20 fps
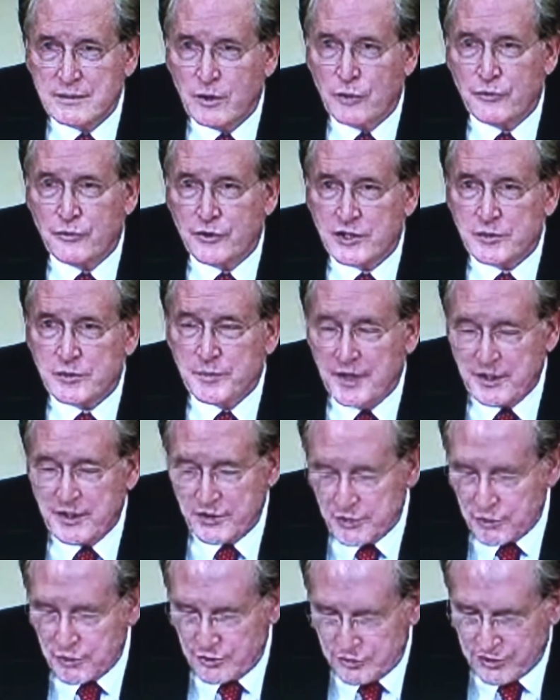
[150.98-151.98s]
over
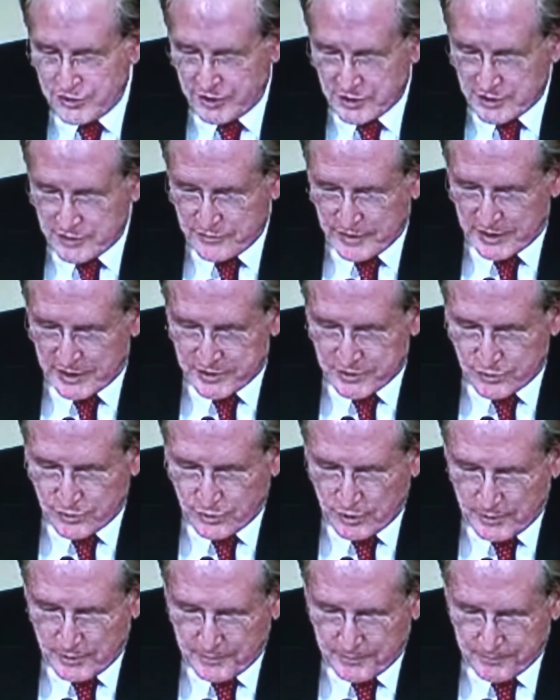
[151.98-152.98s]
expenditures, things of that
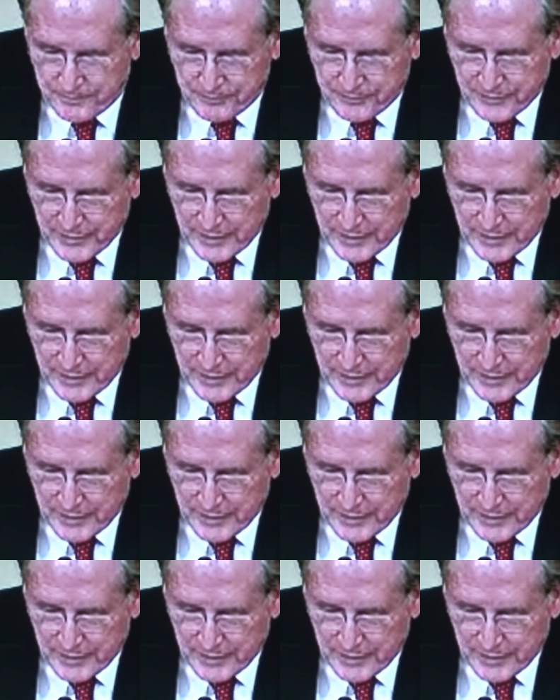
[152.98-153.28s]
sort.